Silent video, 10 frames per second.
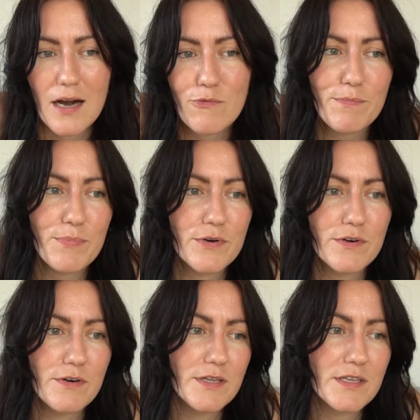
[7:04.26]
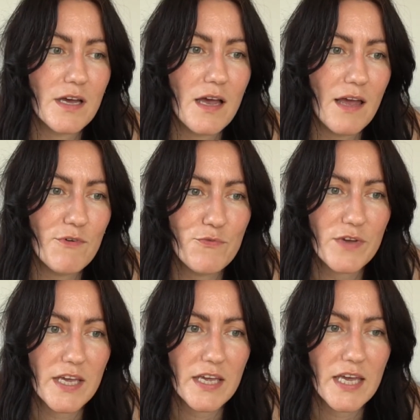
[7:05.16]
I would put
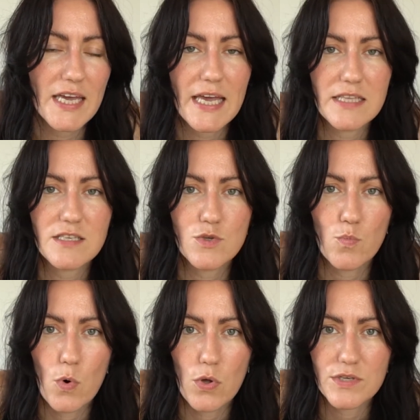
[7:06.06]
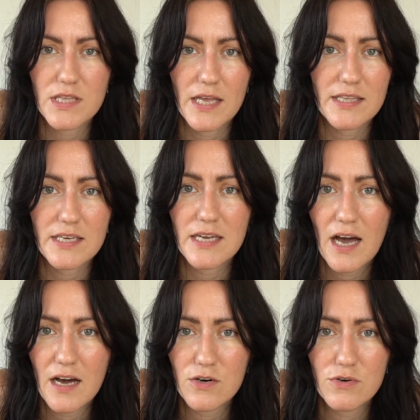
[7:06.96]
everything against the walls, like the
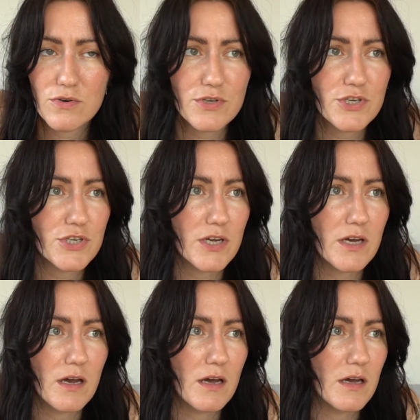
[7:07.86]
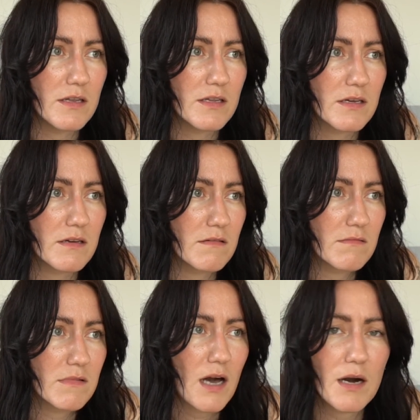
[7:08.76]
couch, the
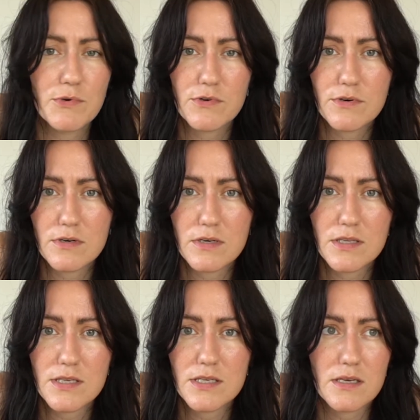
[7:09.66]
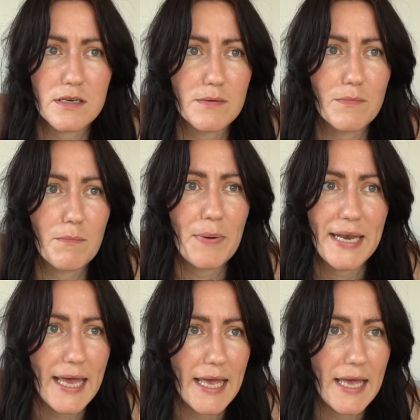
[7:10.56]
cupboards,
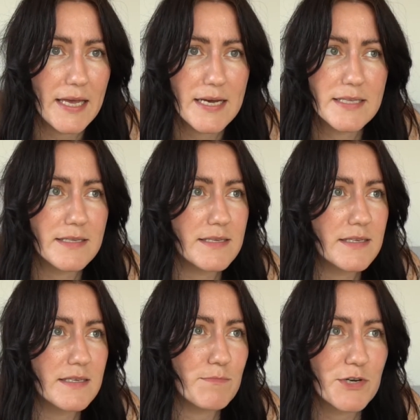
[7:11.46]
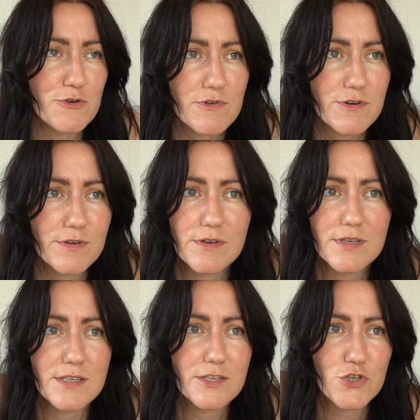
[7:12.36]
plants,
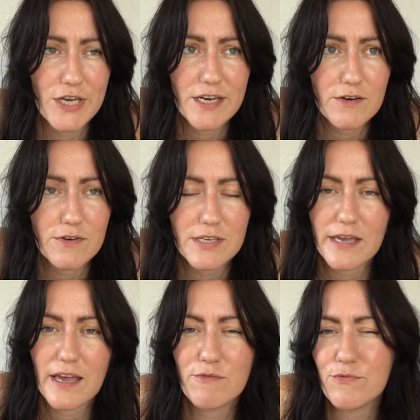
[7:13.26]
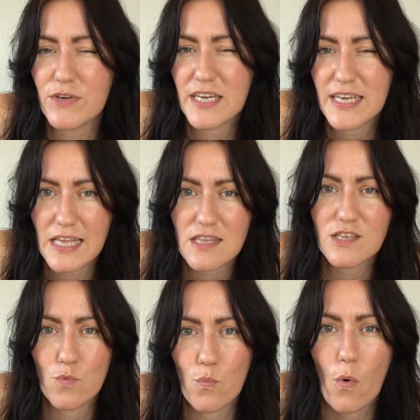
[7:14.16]
mirrors, chairs, like everything against
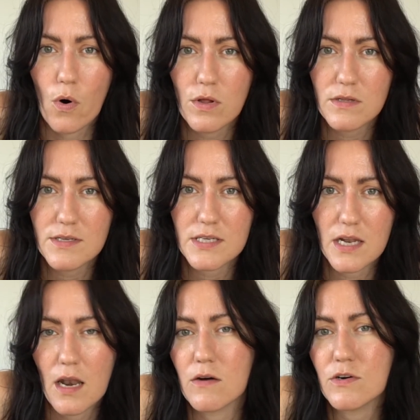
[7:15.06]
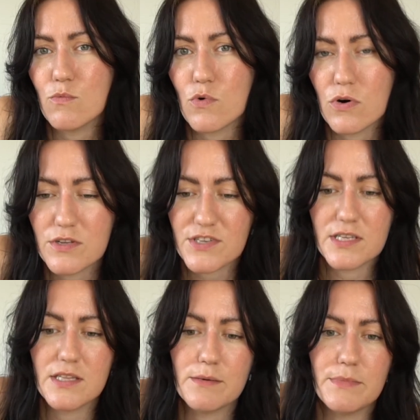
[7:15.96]
the walls, along the walls,
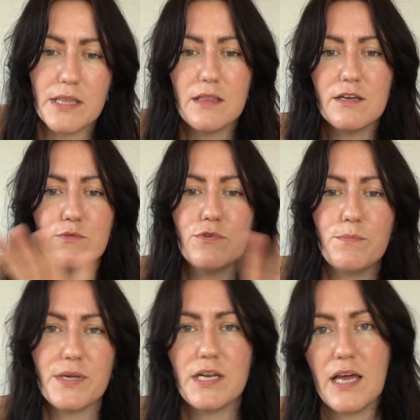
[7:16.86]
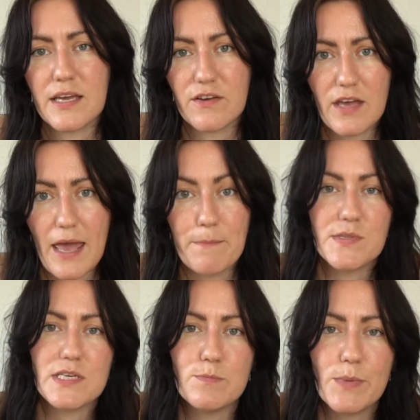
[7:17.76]
and in the middle it would be like an
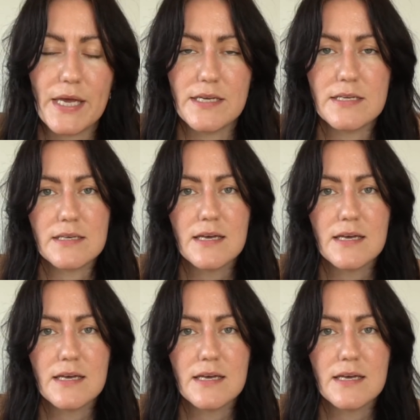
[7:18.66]
empty space.